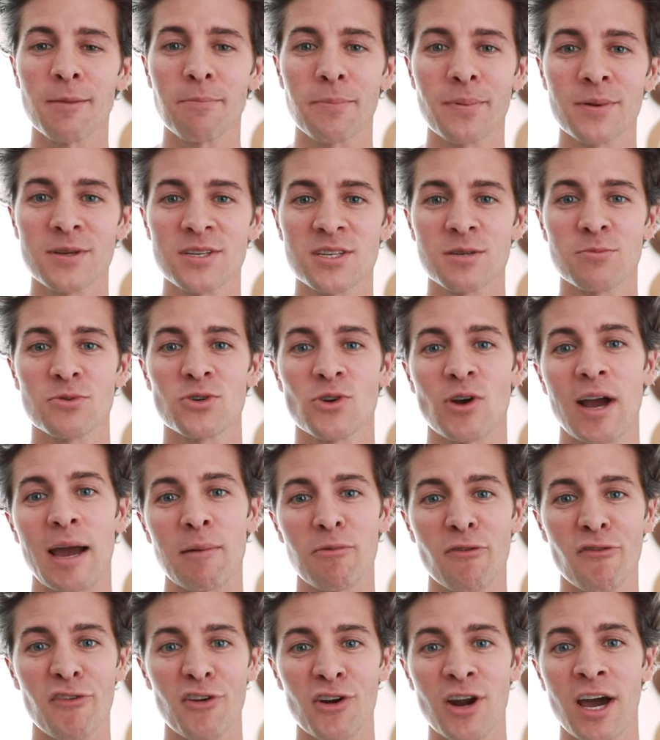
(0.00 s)
up,
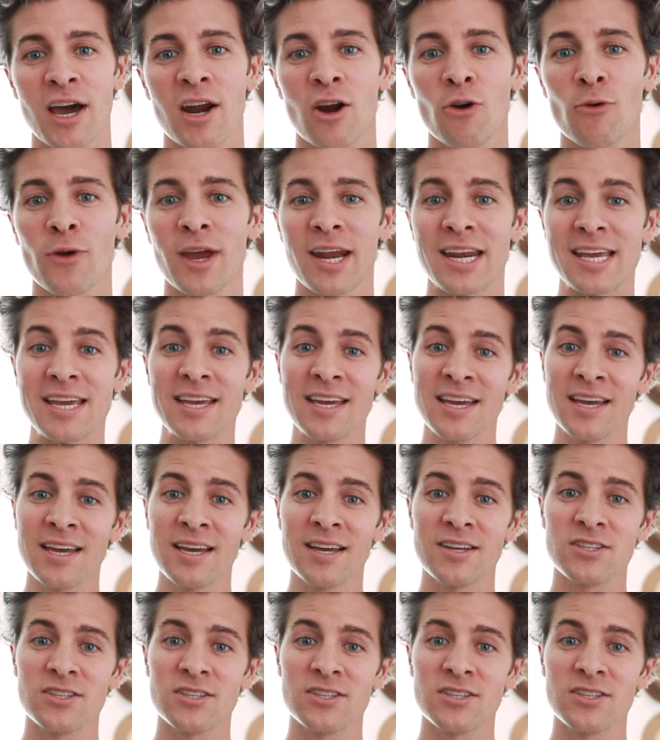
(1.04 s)
subscribe if you're not already,